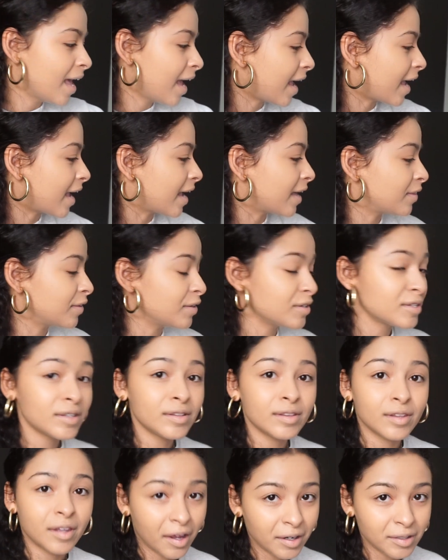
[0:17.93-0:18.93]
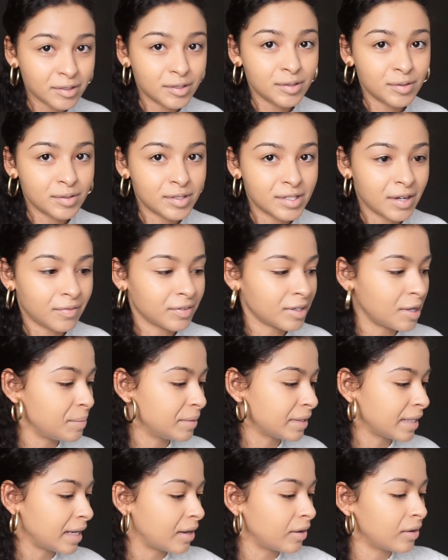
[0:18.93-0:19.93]
and there's a lot of new stuff
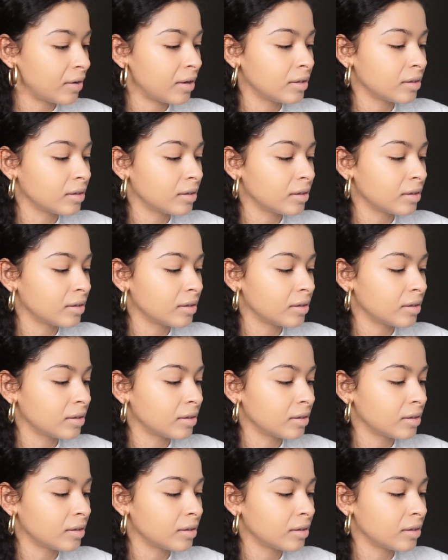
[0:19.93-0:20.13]
coming out.